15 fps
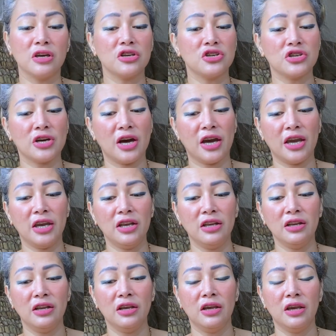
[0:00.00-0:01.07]

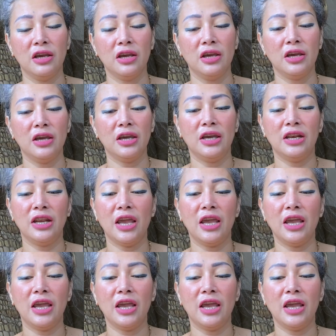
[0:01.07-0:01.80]
Shine in